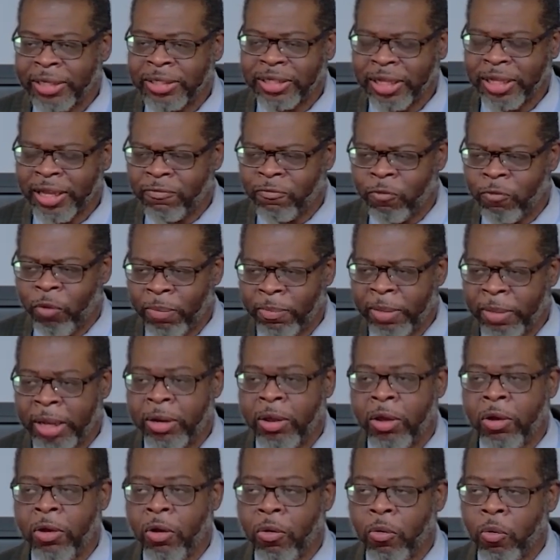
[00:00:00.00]
slave
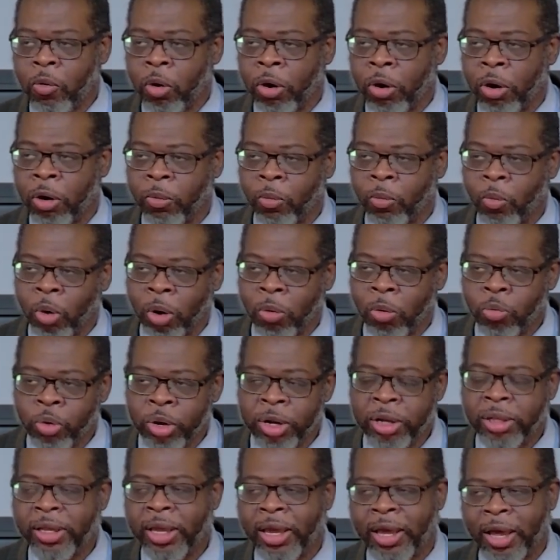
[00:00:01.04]
women were
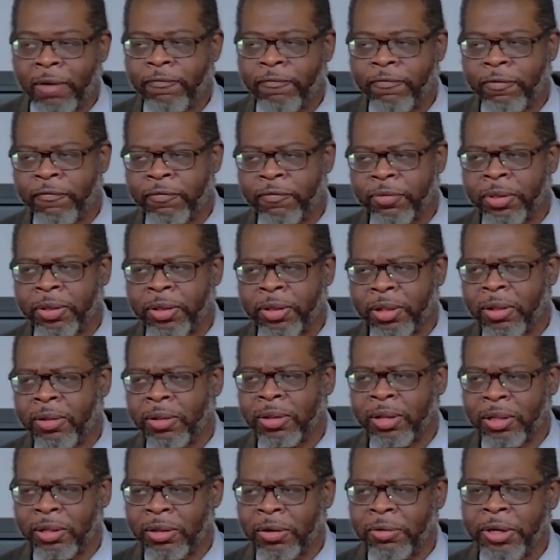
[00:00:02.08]
really helpful for the
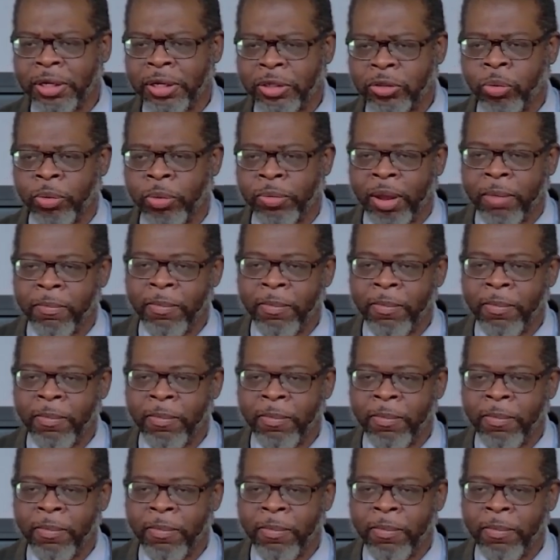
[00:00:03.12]
colonials, where they